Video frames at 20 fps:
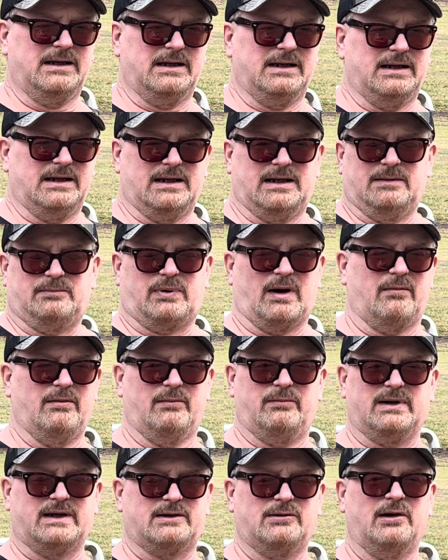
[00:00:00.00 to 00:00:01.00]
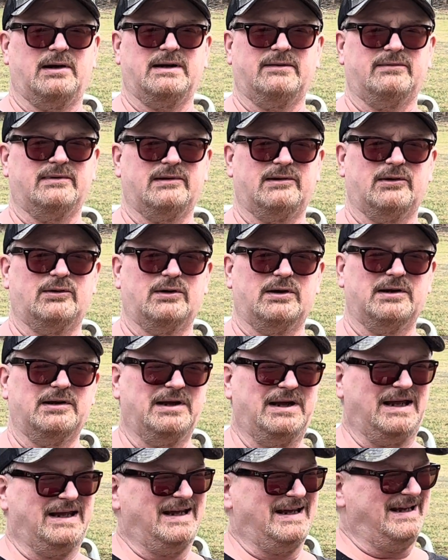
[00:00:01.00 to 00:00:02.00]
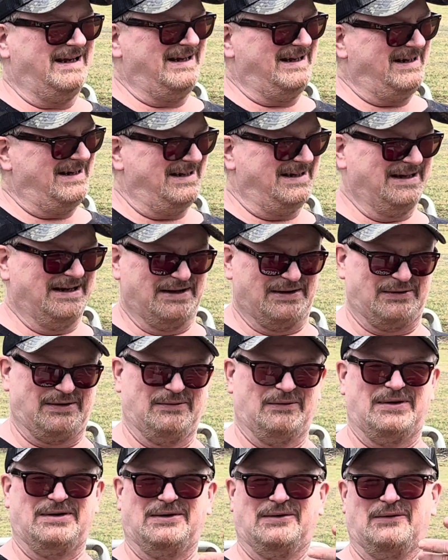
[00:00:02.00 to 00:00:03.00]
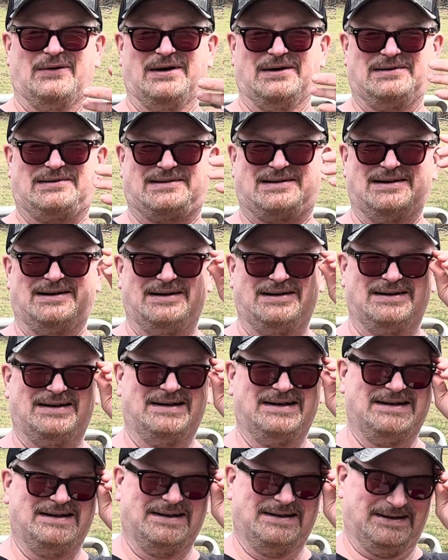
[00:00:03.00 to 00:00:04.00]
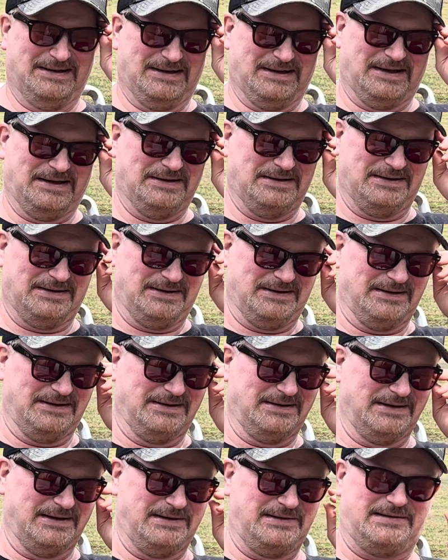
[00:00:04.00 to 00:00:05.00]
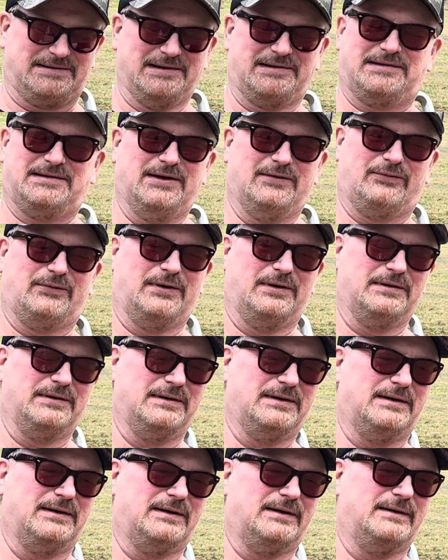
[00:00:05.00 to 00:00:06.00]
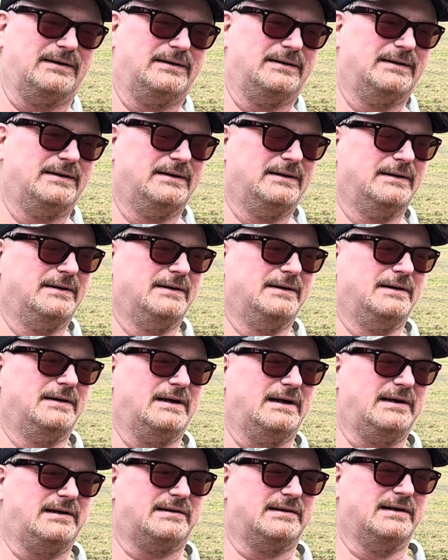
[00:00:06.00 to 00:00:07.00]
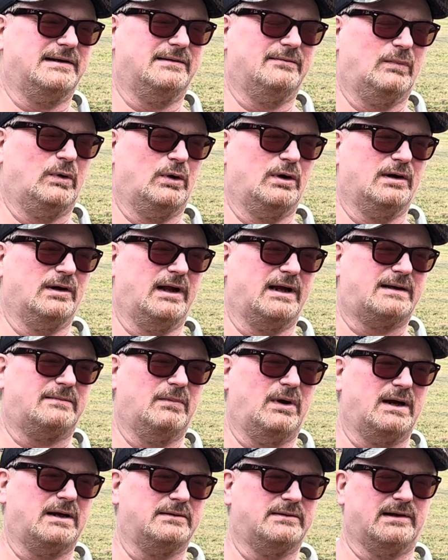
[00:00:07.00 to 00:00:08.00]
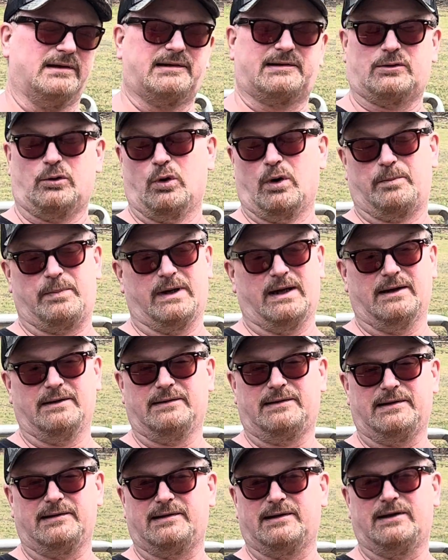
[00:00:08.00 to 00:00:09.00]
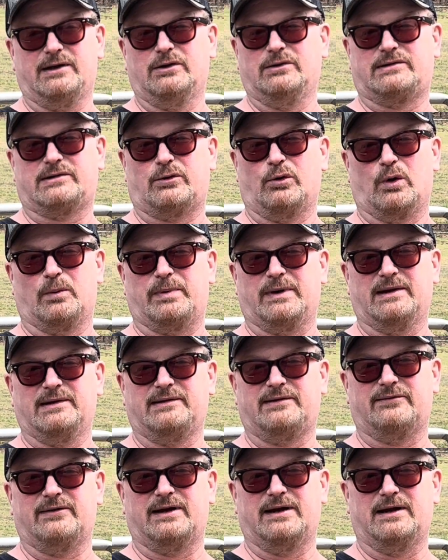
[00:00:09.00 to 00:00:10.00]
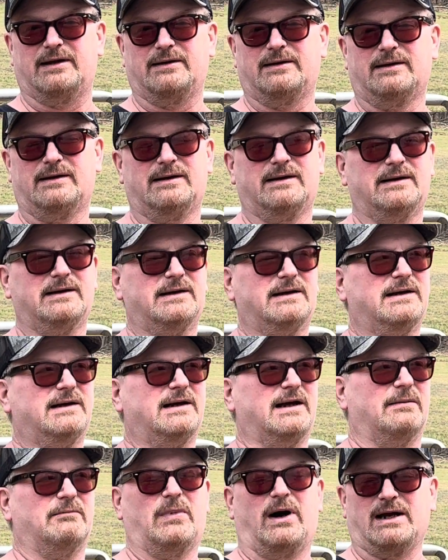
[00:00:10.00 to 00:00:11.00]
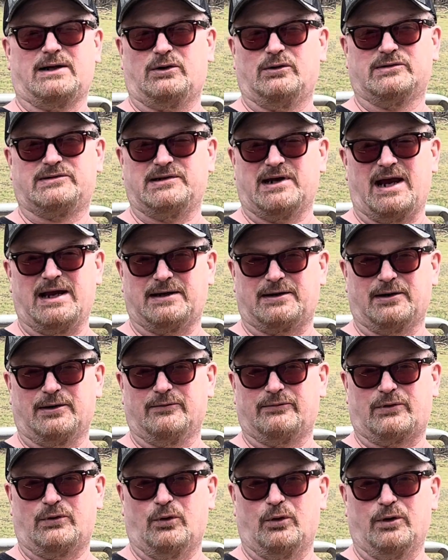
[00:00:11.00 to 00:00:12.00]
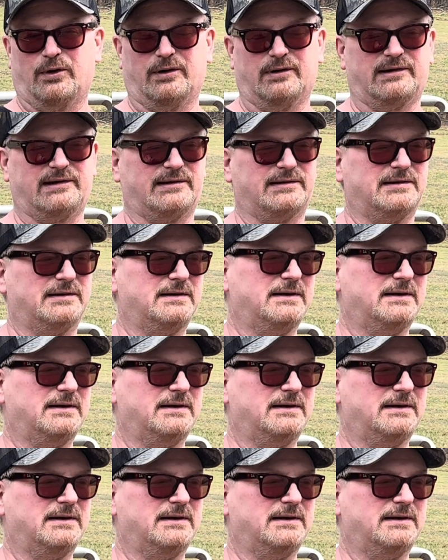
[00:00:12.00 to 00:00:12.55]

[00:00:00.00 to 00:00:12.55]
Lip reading: he probably couldn't even do it. Or he wouldn't know where to start. And he's just different. And, he's into more like the Scorpions. He's a huge Scorpions fan. And Michael Schenker, of course.